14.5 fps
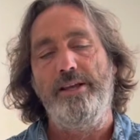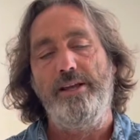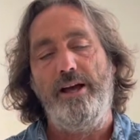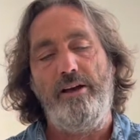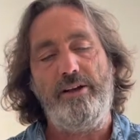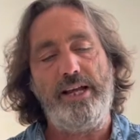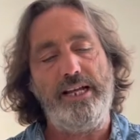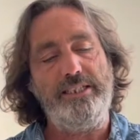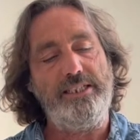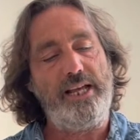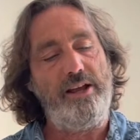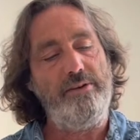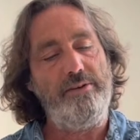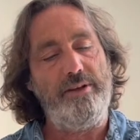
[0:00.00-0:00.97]
okay
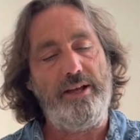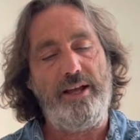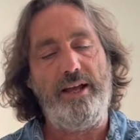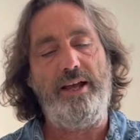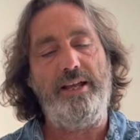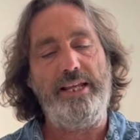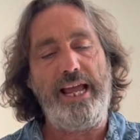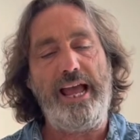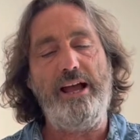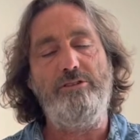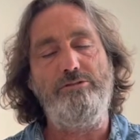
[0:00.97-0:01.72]
so uh, yeah a